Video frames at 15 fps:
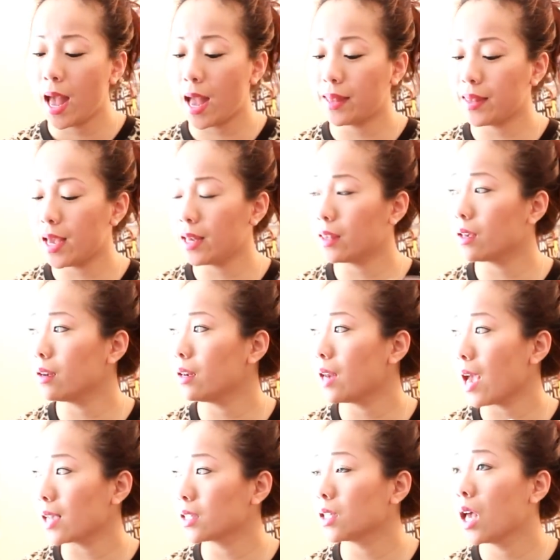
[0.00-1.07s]
And then the
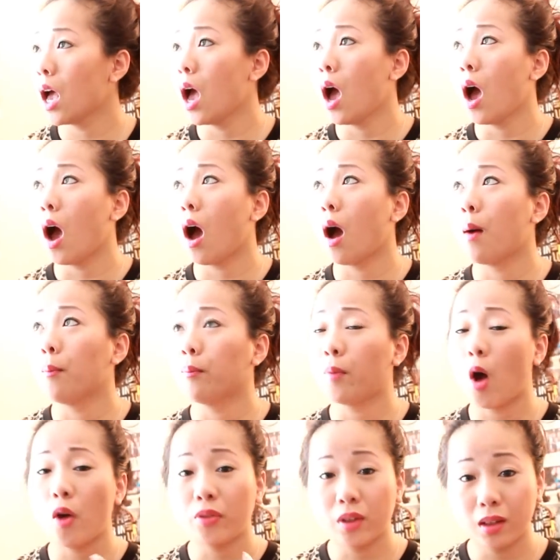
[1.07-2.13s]
next
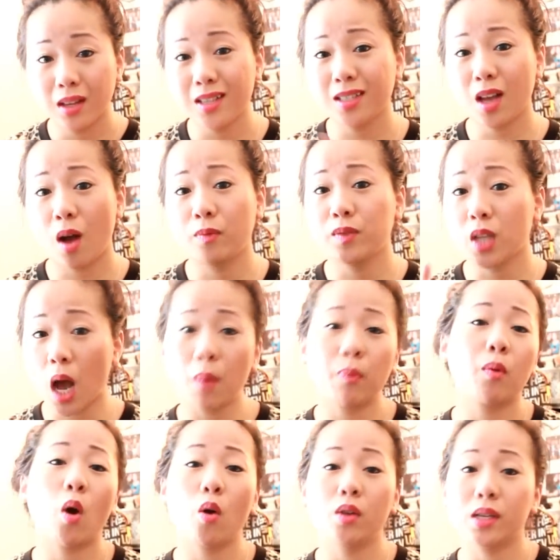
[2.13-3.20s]
on the list of
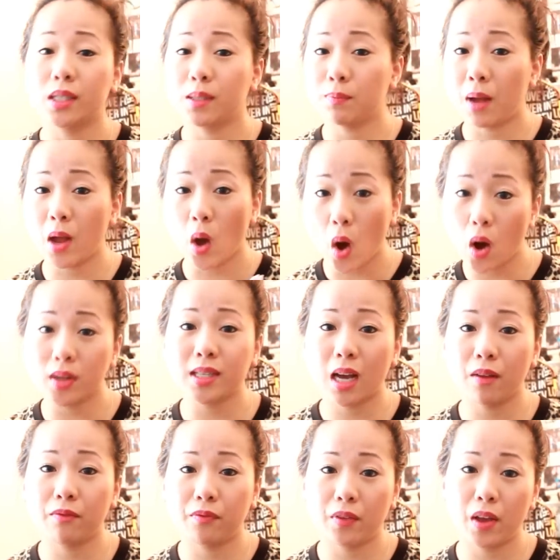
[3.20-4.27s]
top coat is my
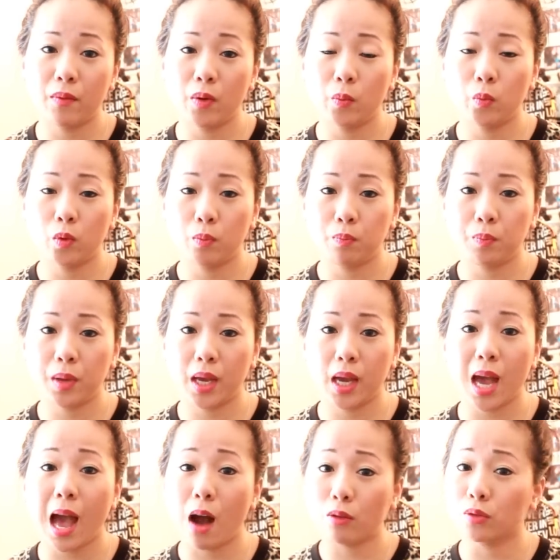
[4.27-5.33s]
all-time favorite would
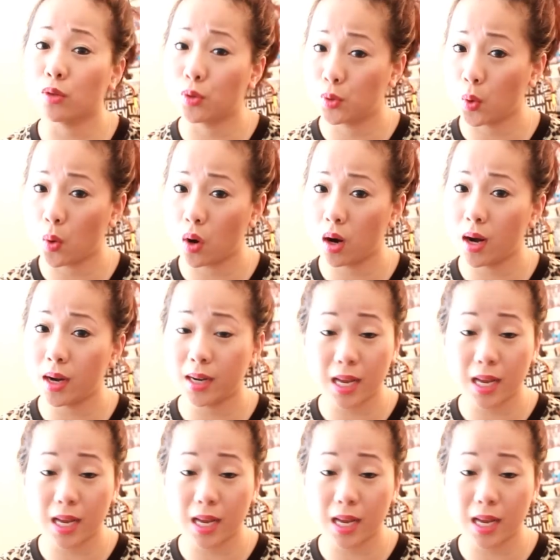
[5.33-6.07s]
be Out The Door.